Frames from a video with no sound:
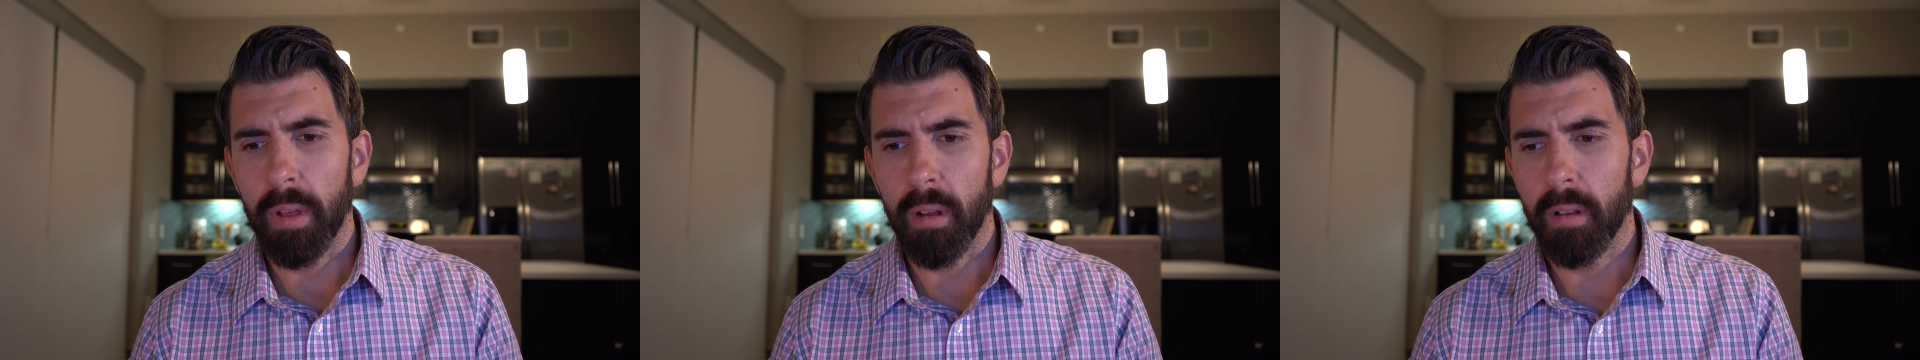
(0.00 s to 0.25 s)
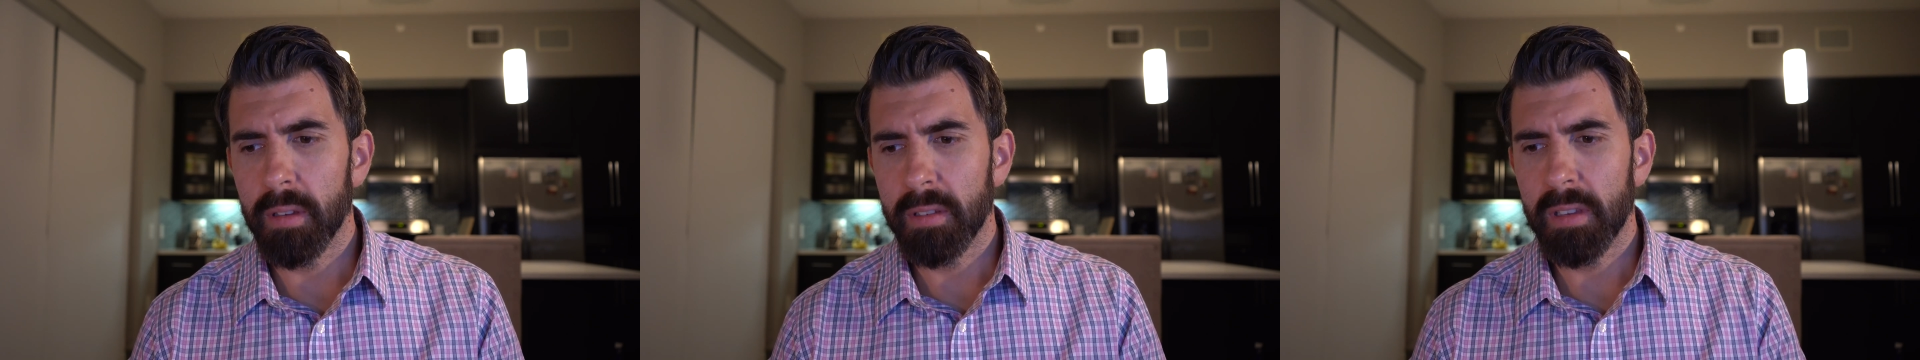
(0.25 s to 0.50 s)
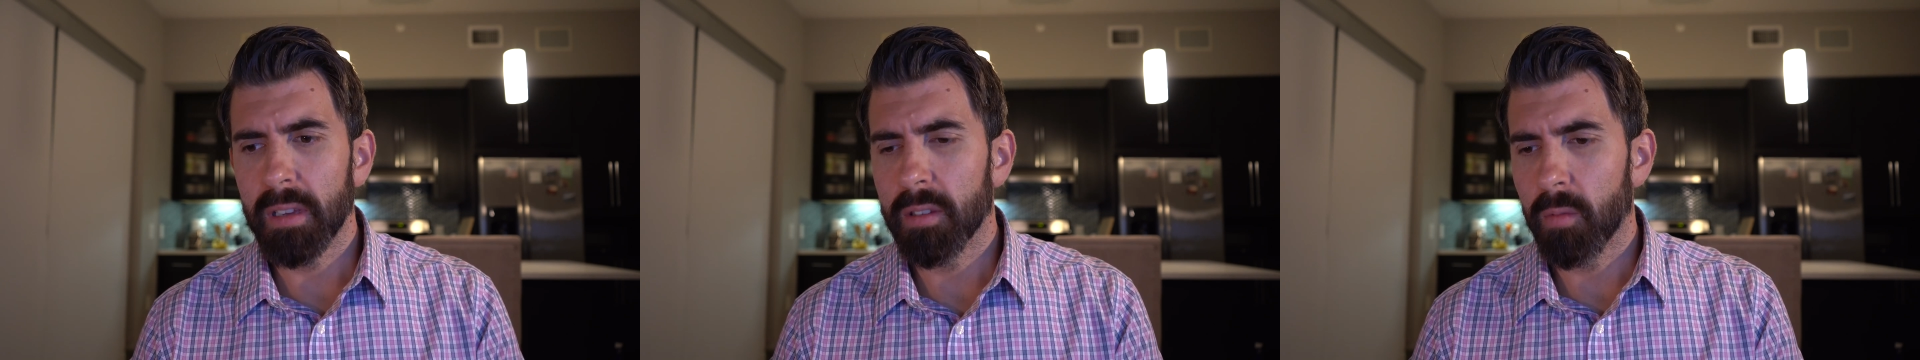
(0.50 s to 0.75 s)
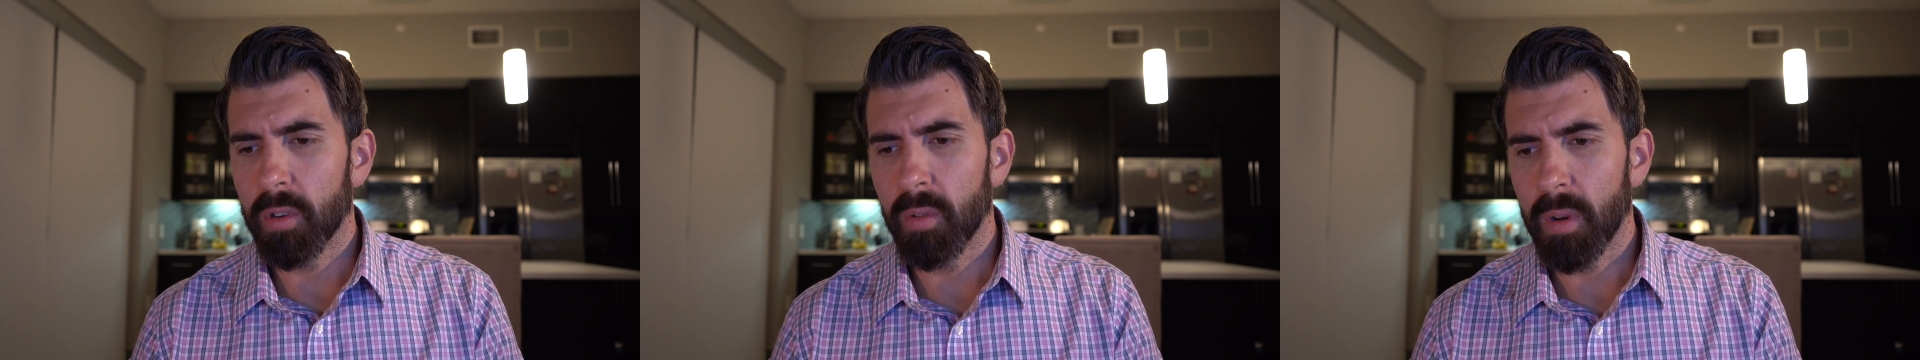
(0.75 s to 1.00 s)
all these things that
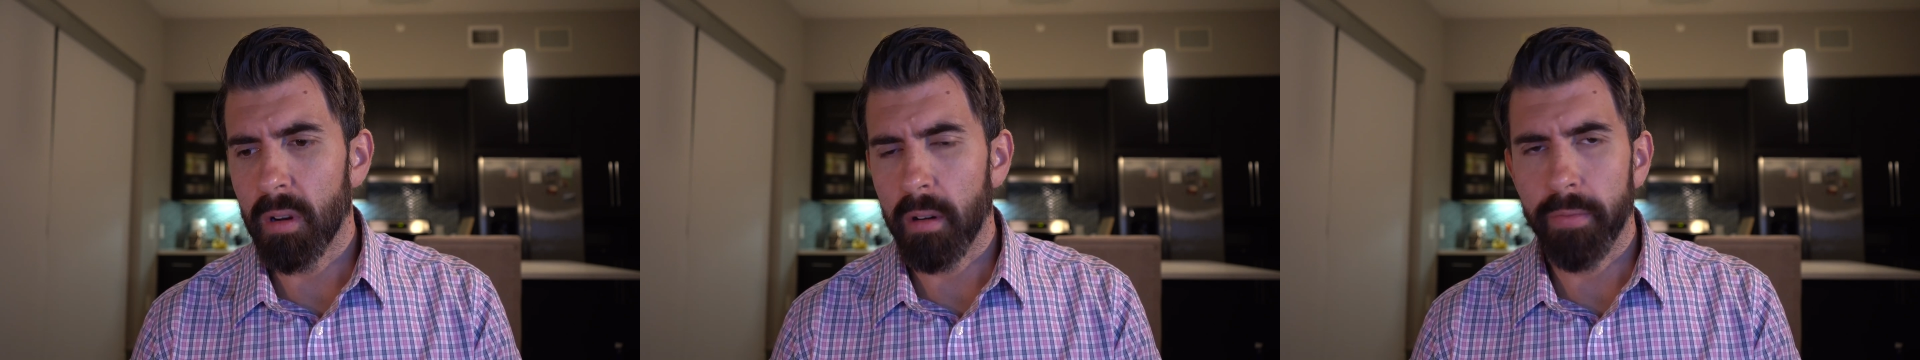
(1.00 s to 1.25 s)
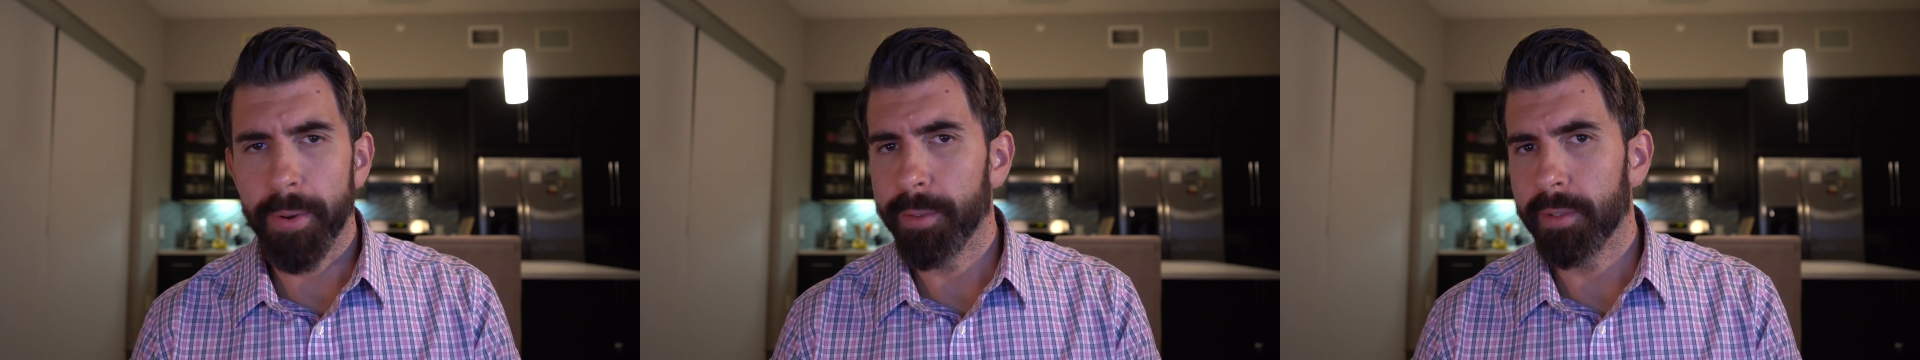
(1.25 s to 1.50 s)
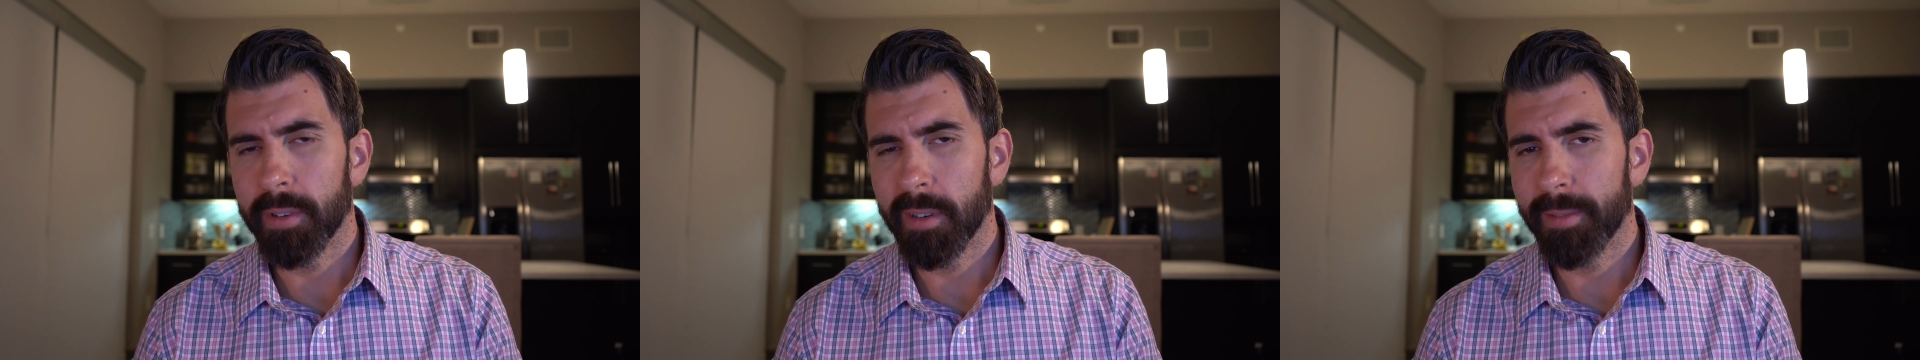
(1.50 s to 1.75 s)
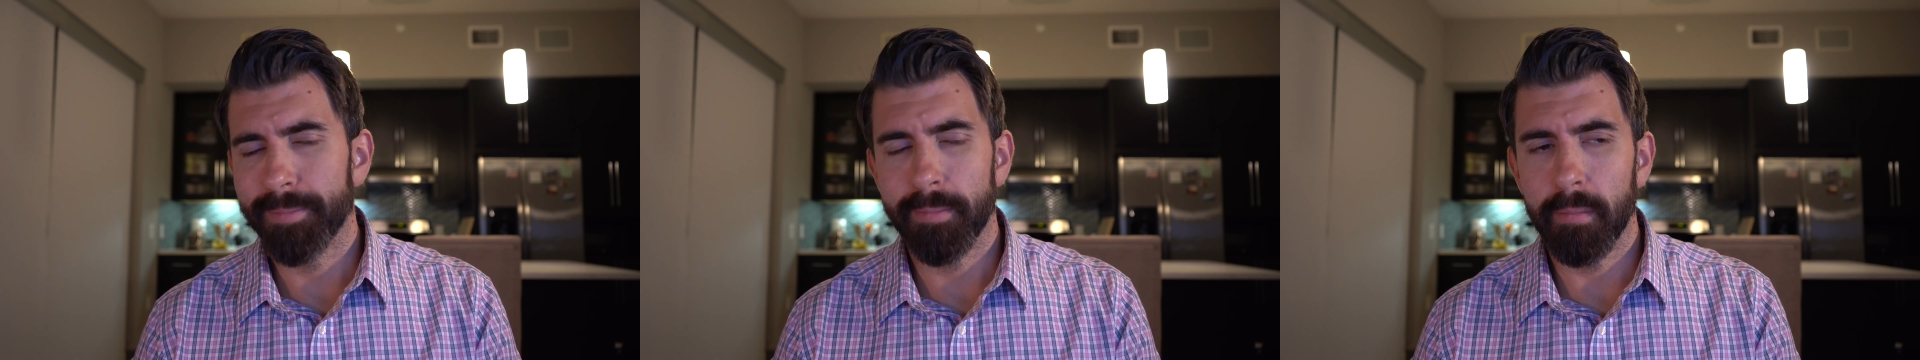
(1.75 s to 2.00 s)
we're doing on our phones are just